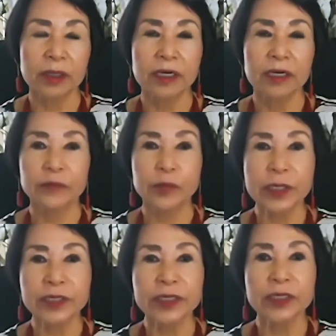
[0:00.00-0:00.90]
of
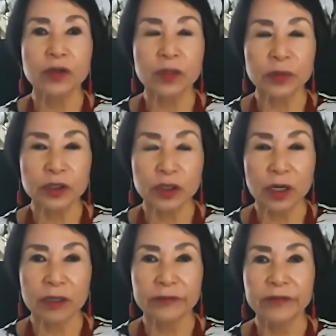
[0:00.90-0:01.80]
President
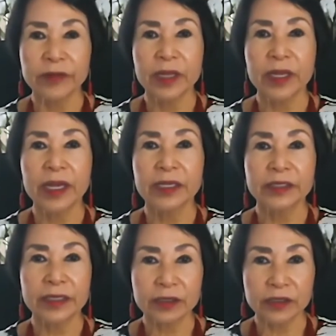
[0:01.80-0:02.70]
Gorbachev and
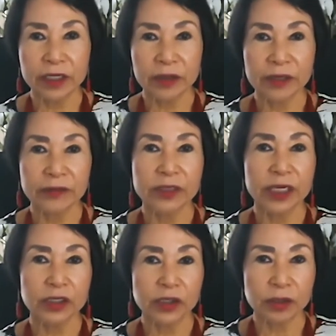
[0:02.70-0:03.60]
Secretary of
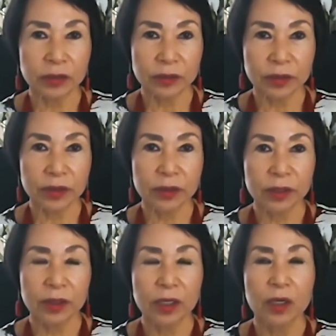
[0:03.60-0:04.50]
State
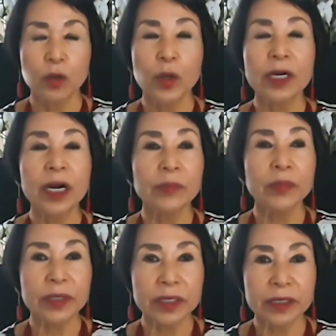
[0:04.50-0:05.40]
Shultz, who
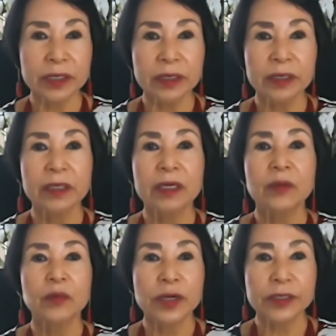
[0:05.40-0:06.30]
accompanied
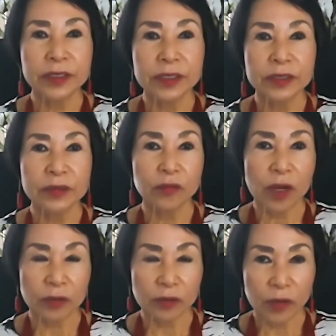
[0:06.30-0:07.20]
President
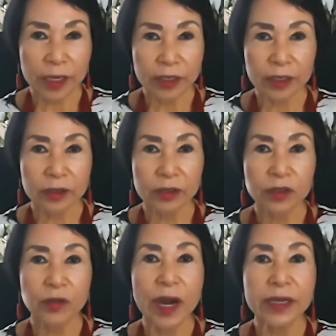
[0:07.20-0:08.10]
Ronald Reagan
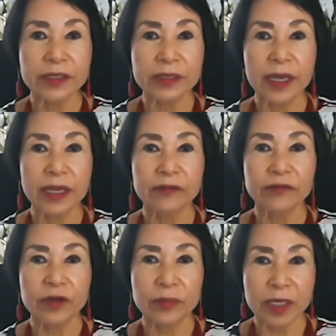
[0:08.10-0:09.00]
to Iceland
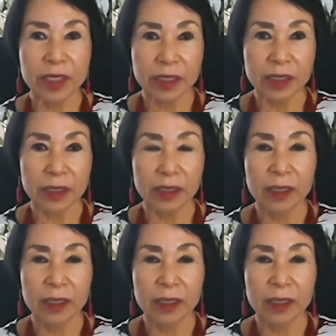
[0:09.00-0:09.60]
for a meeting,